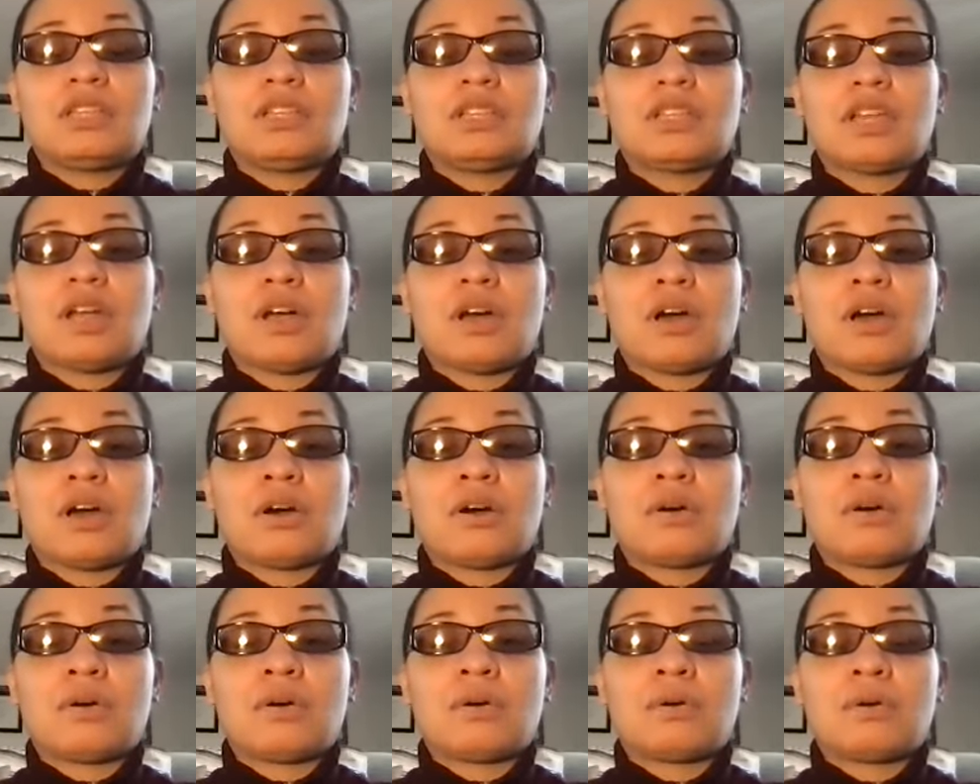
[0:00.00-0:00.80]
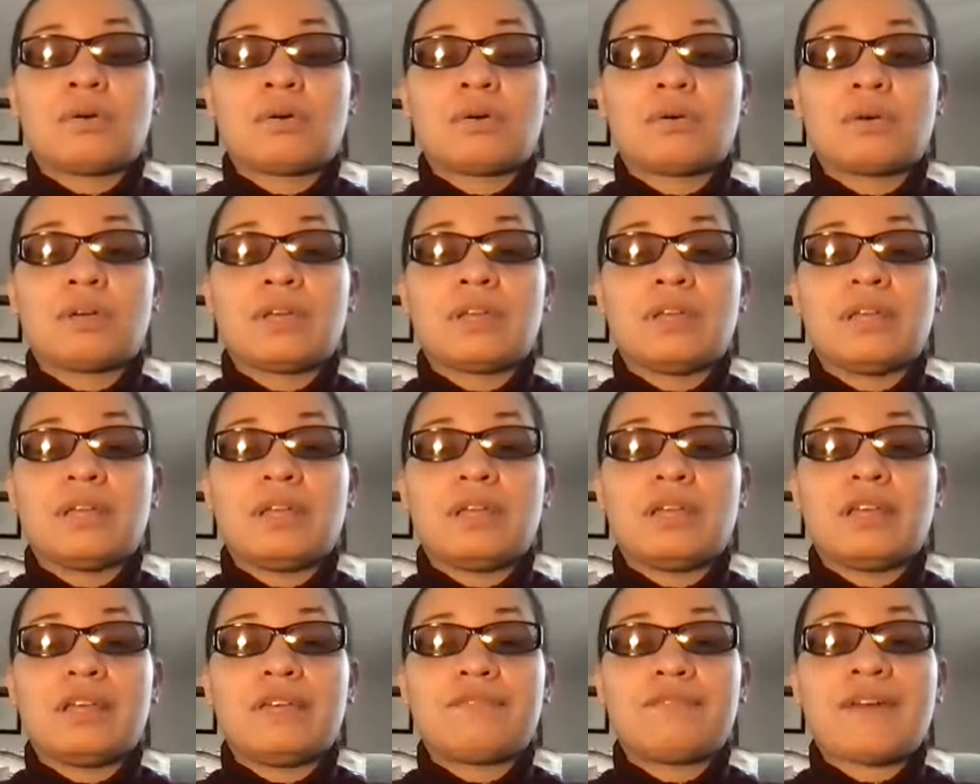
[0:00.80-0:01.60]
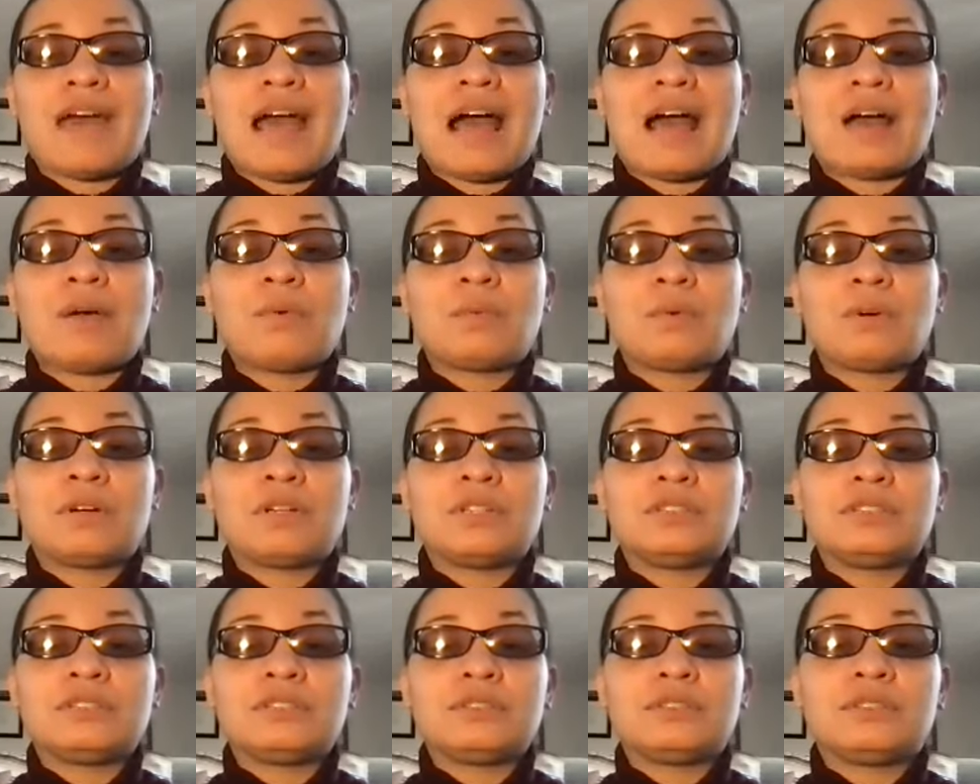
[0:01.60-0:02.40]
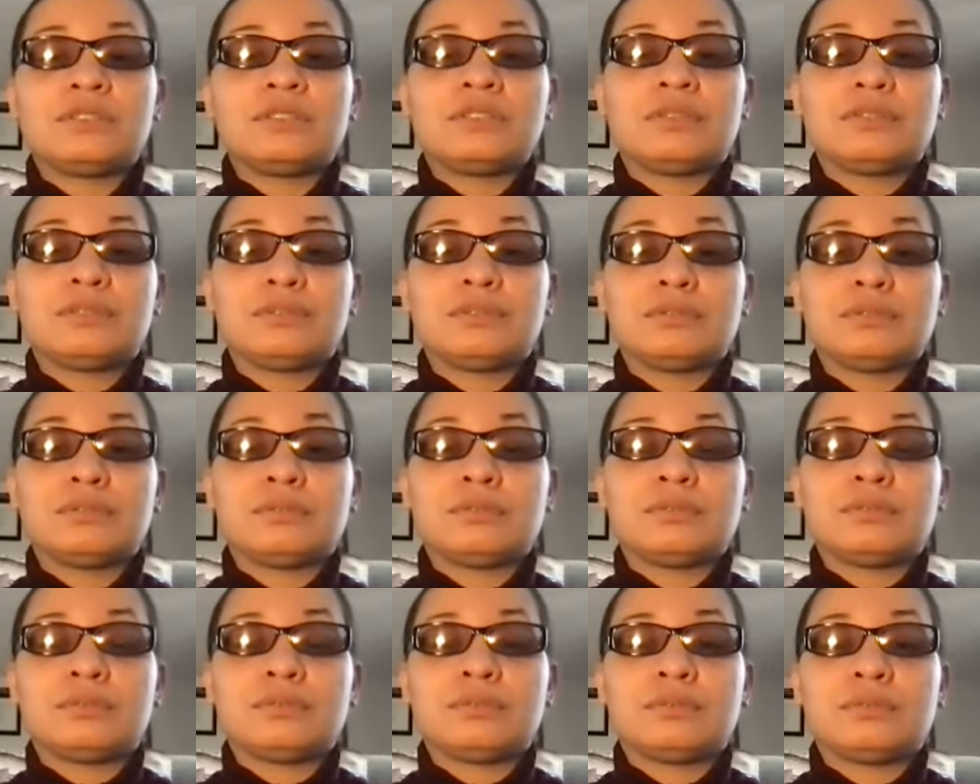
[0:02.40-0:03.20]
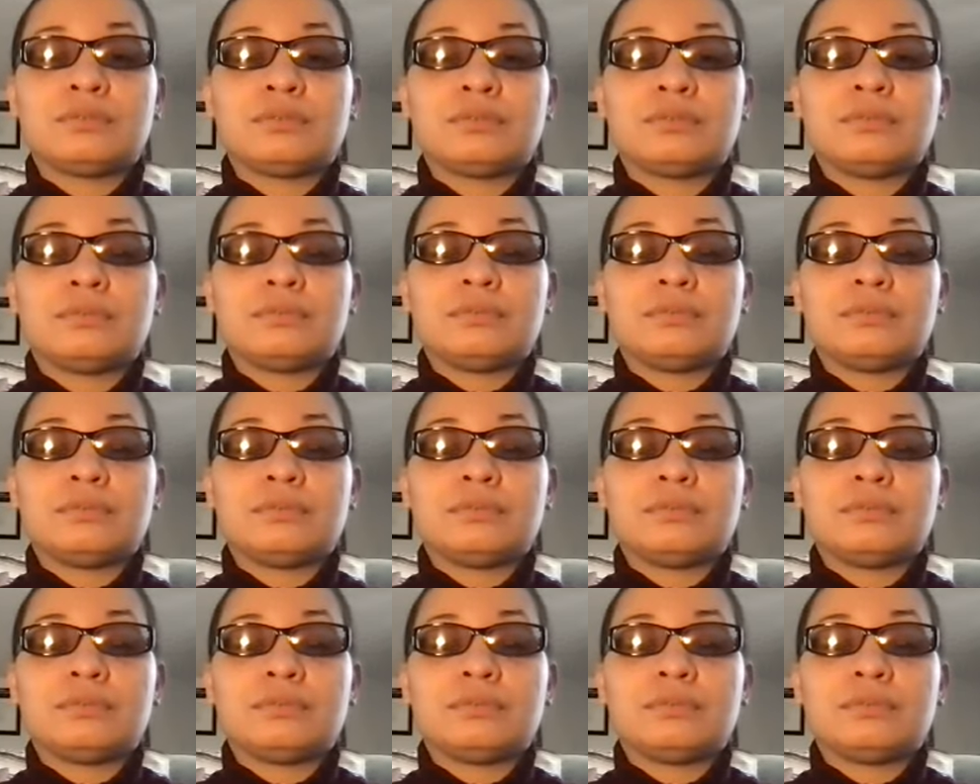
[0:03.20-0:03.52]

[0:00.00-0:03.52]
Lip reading: So if I were to